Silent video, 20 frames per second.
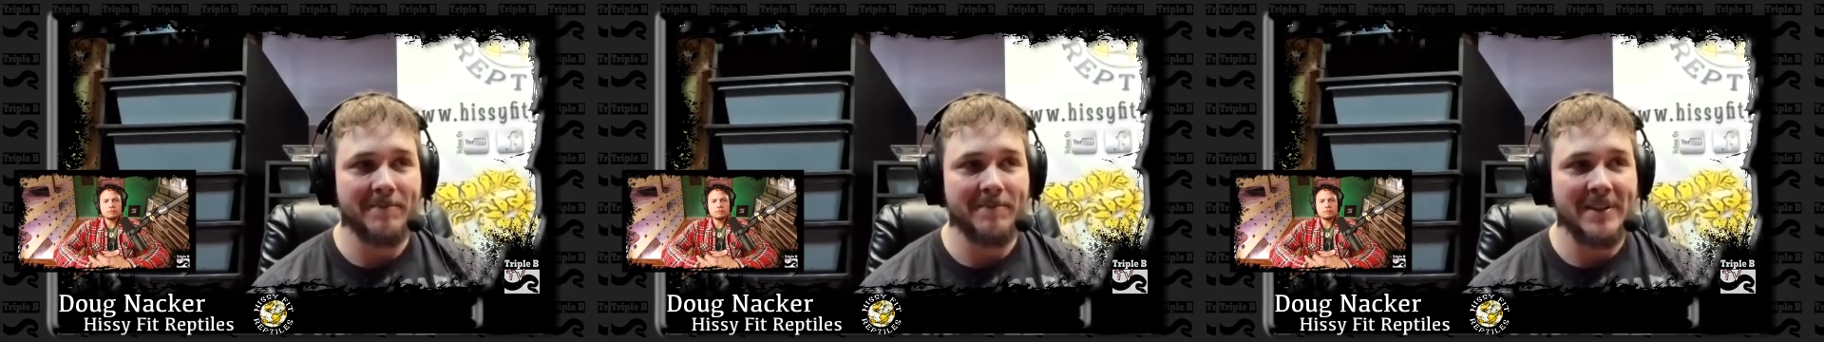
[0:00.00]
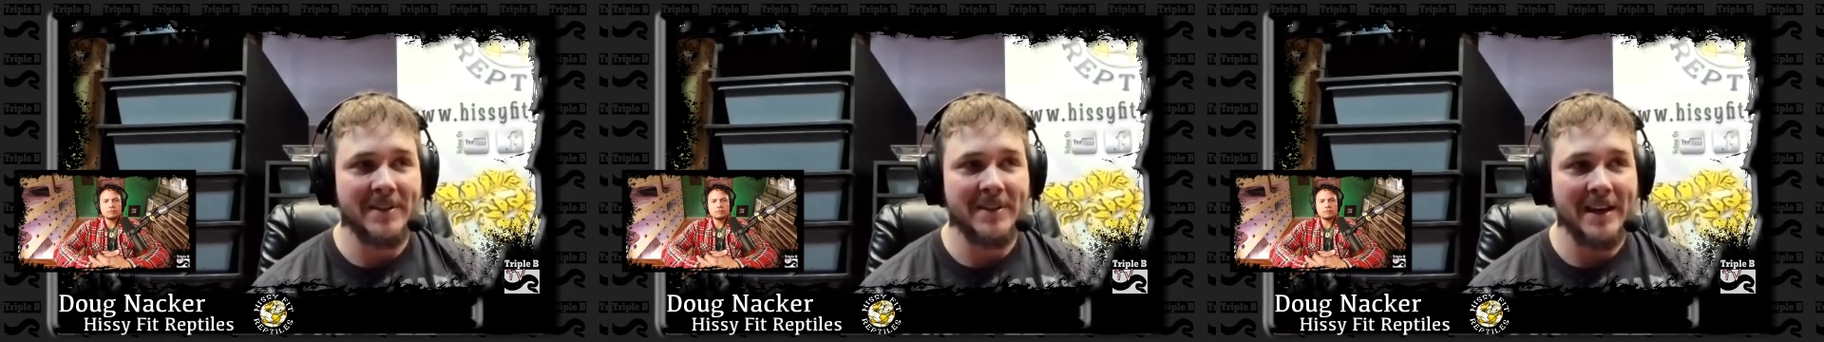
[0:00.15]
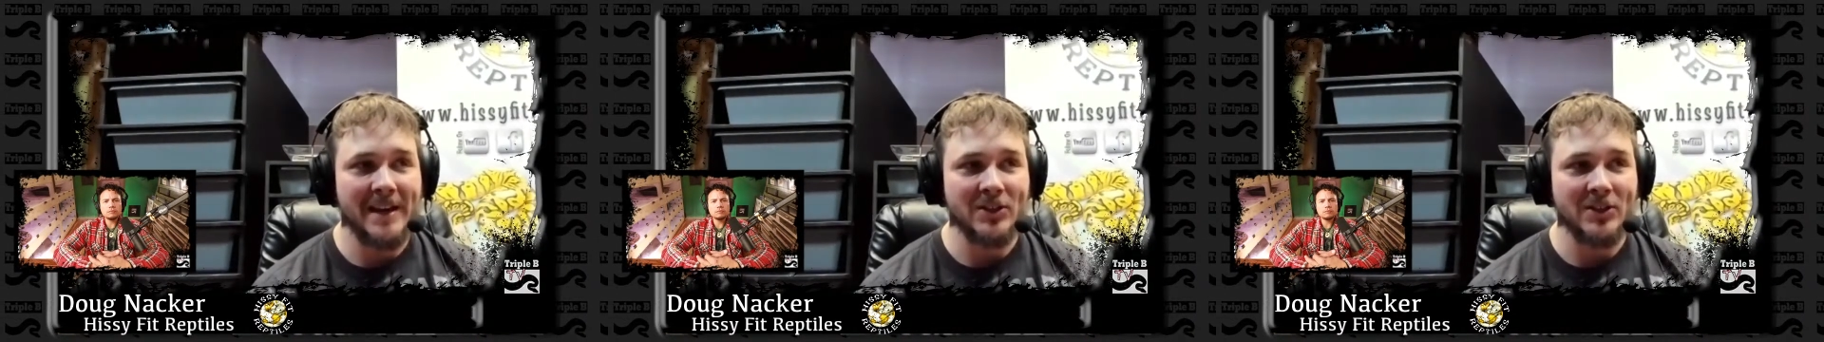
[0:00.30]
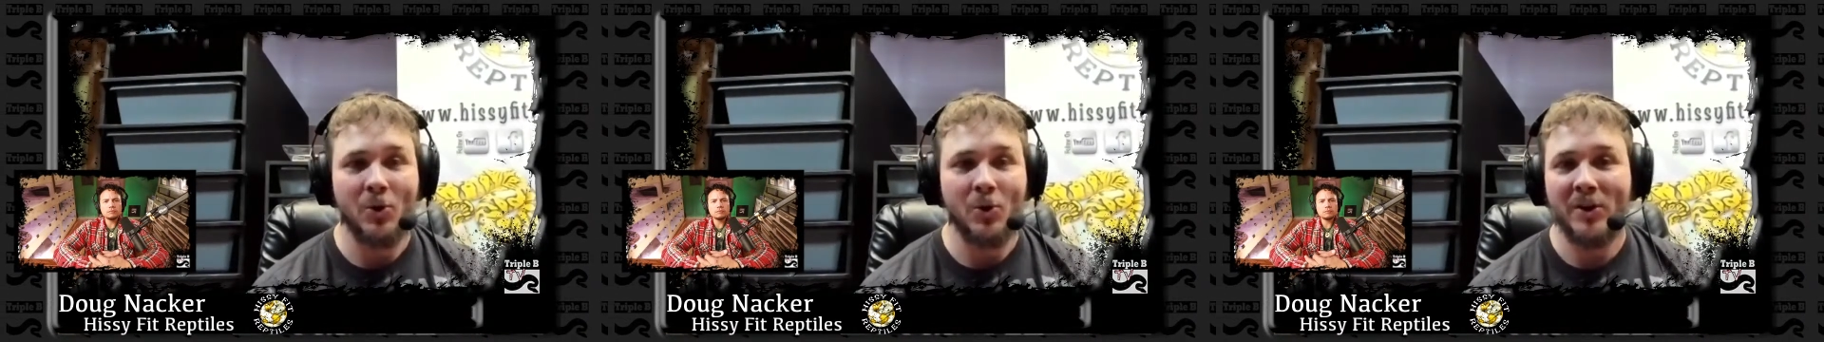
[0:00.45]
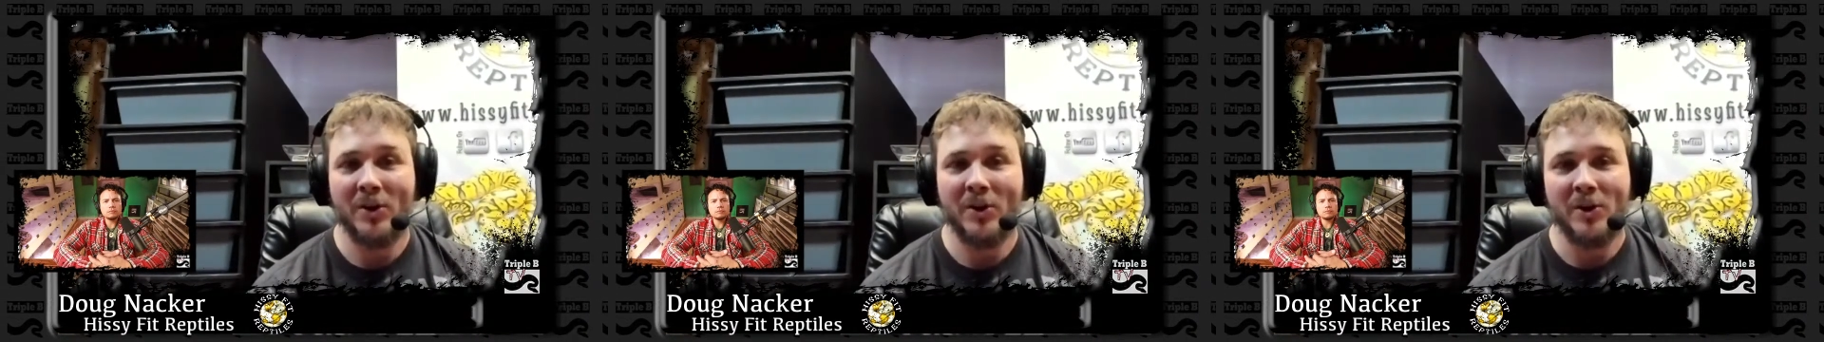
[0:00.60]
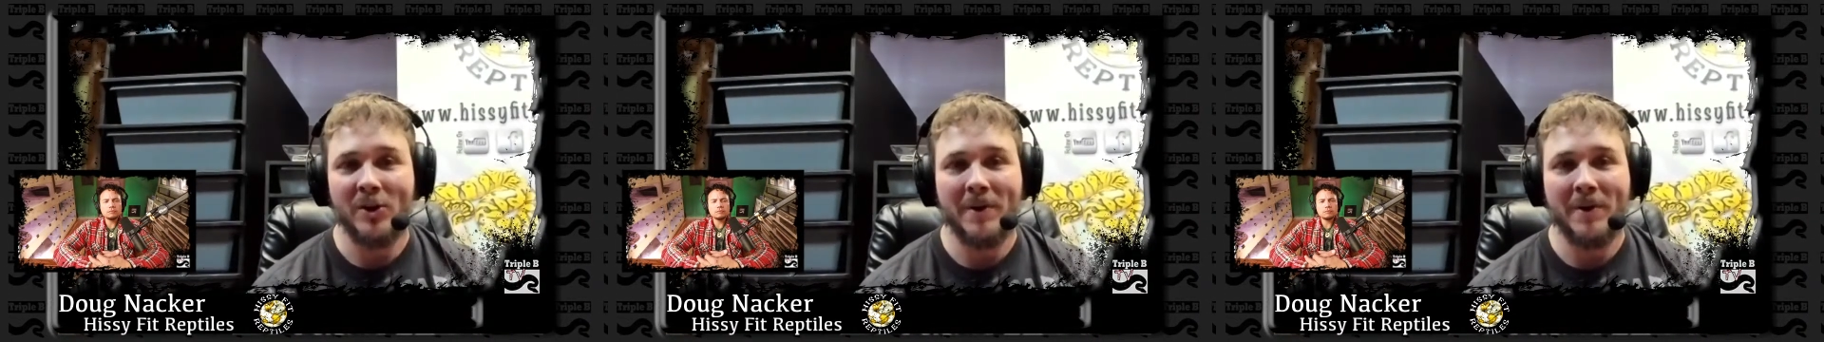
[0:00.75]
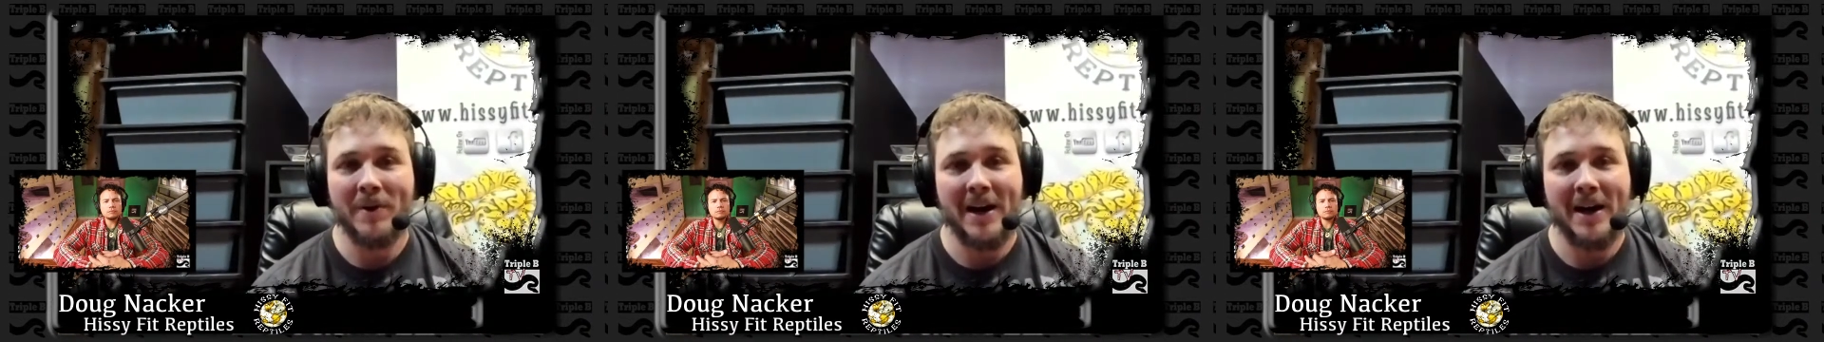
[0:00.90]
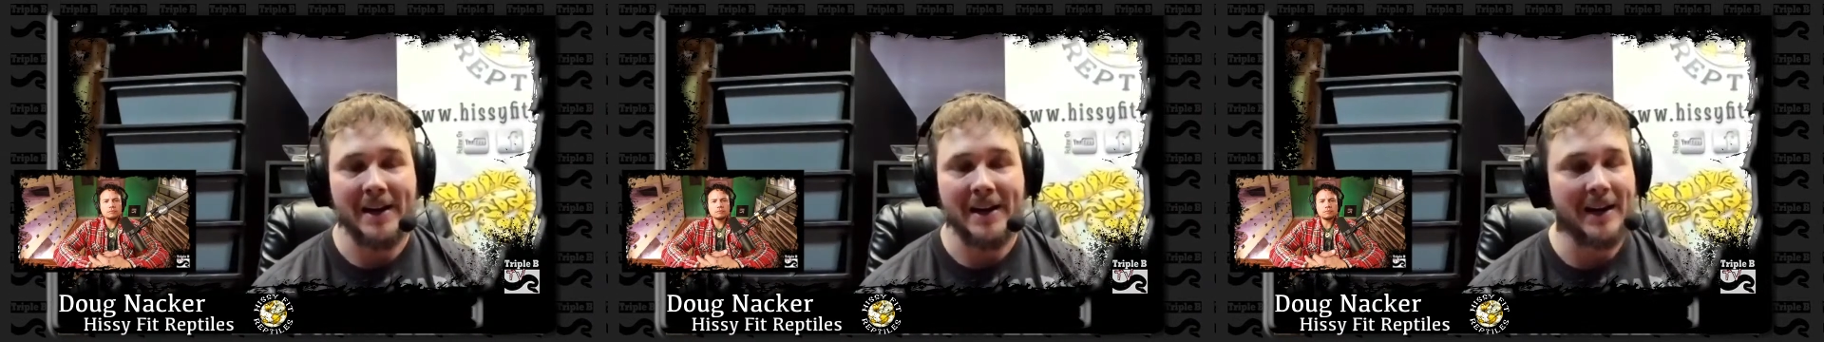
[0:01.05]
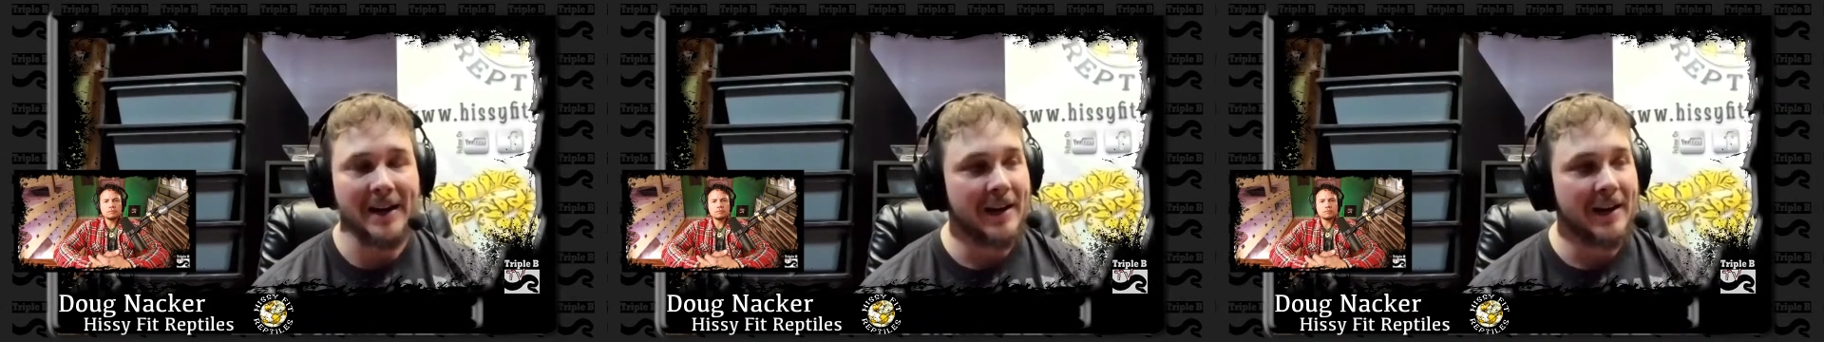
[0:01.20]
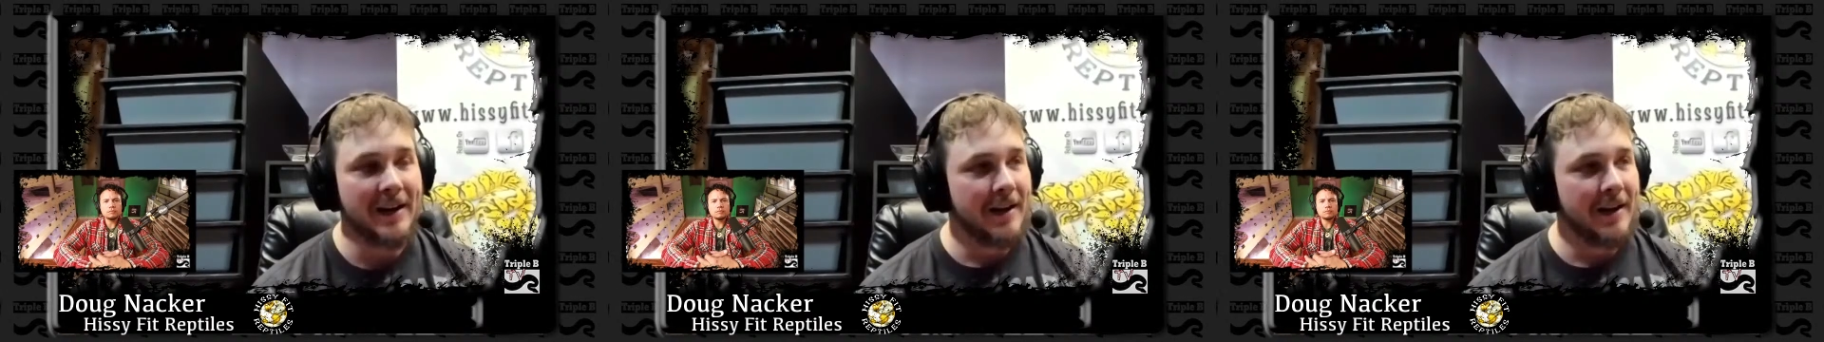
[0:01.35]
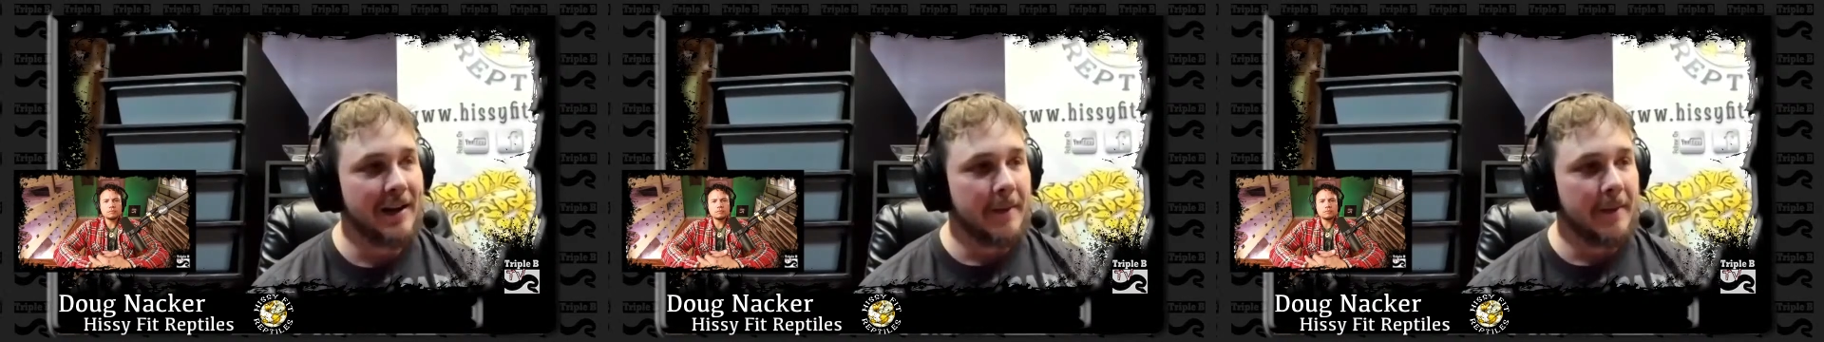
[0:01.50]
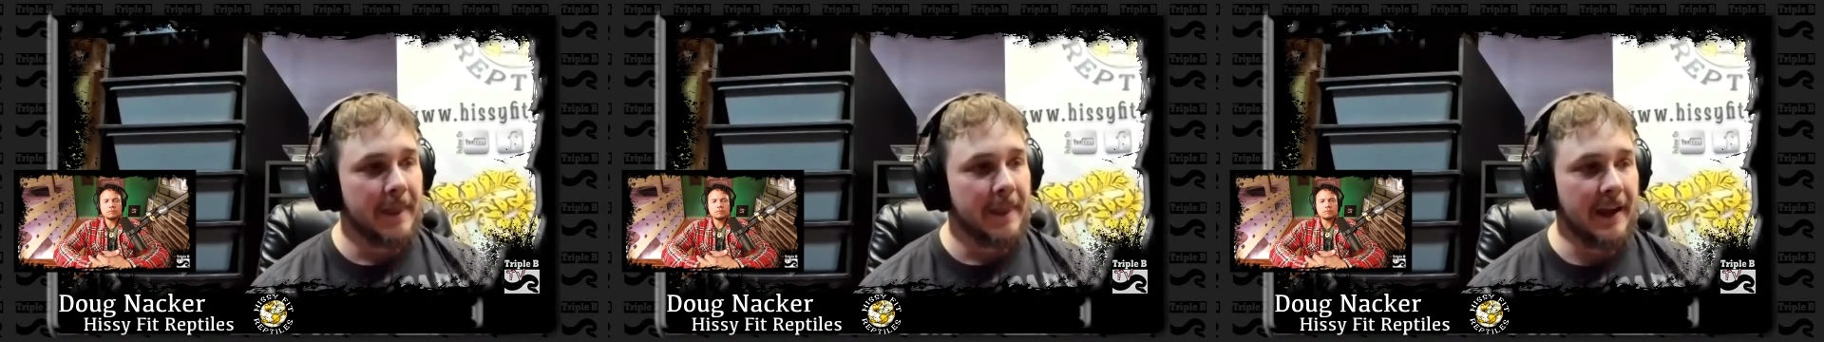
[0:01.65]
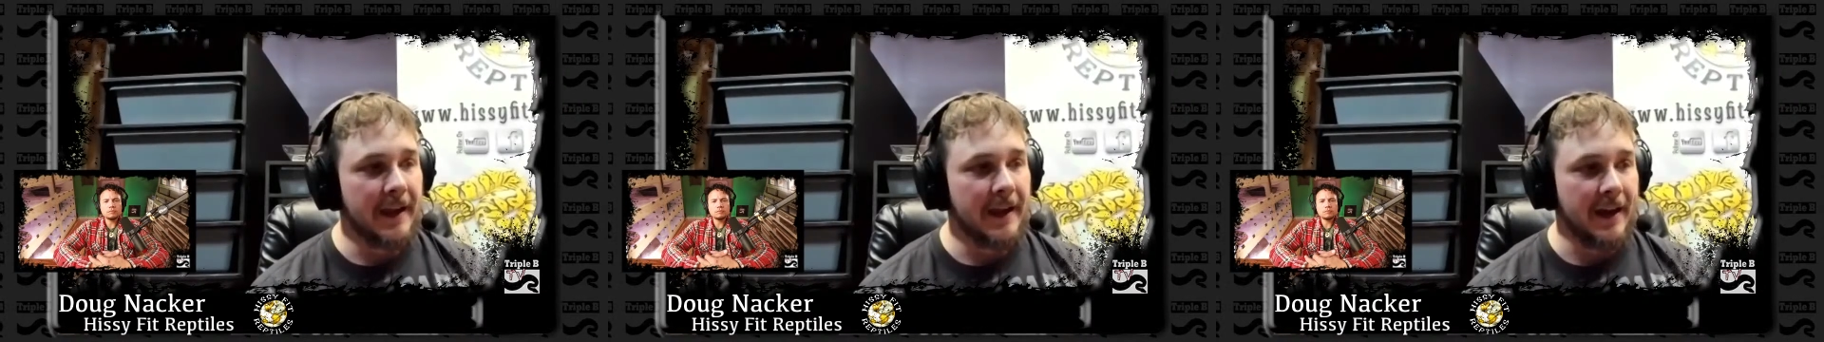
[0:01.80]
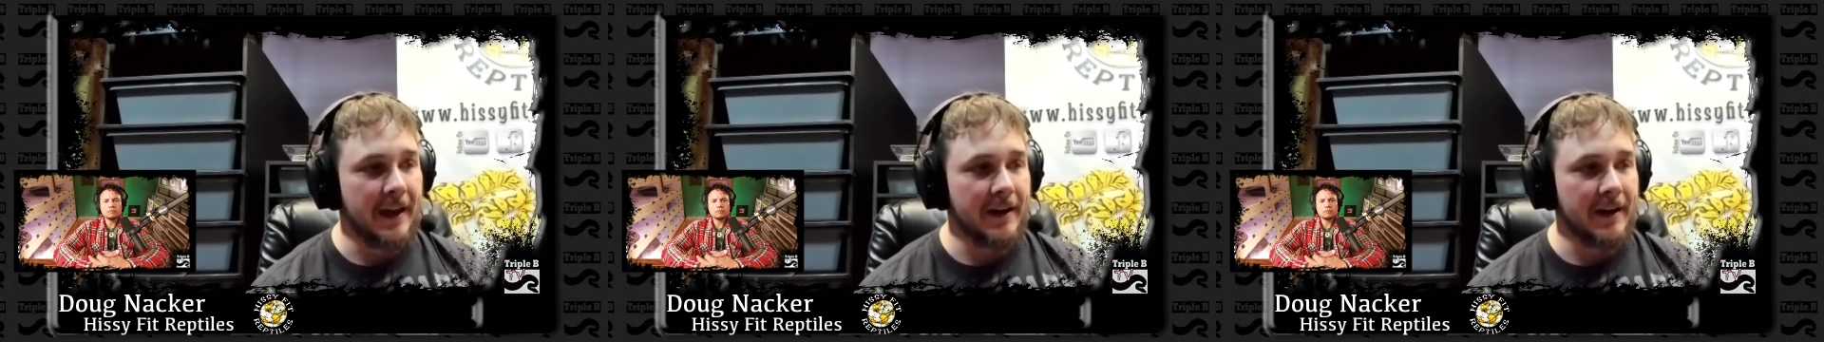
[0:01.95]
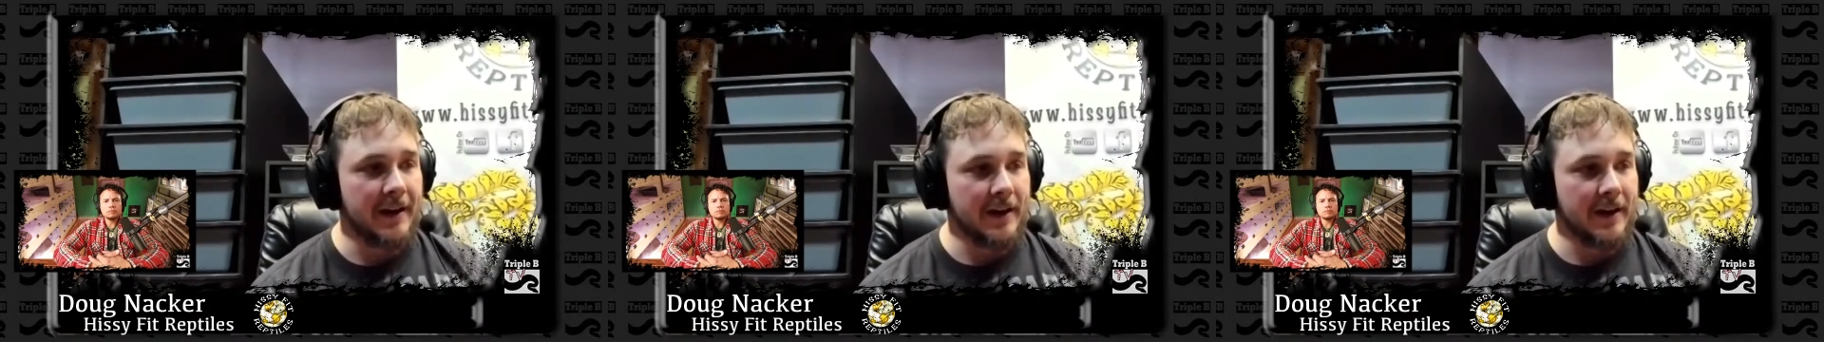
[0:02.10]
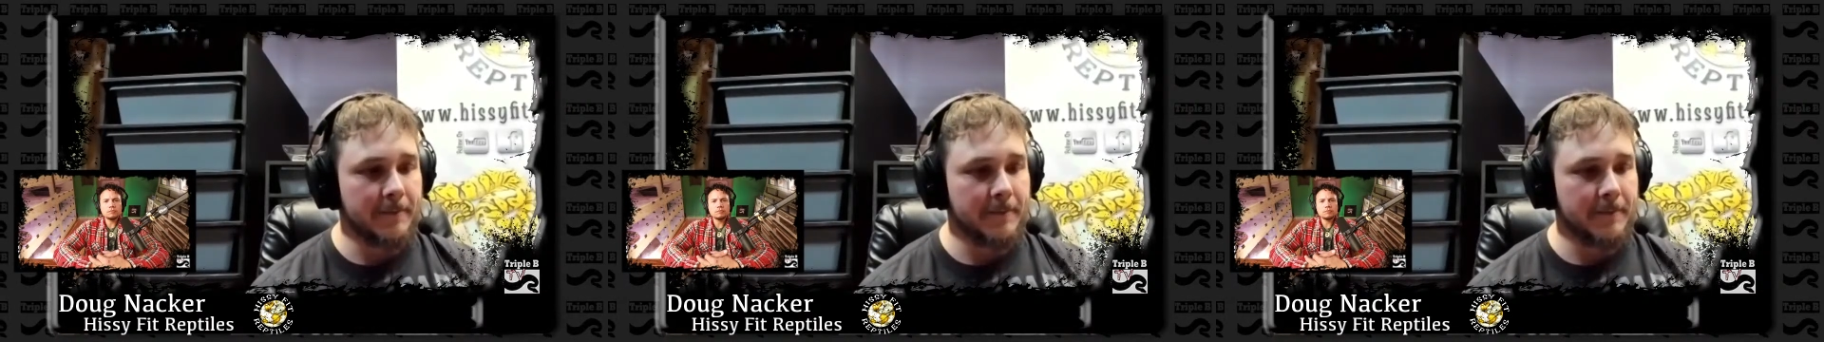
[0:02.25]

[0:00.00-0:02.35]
take a toll on your body. And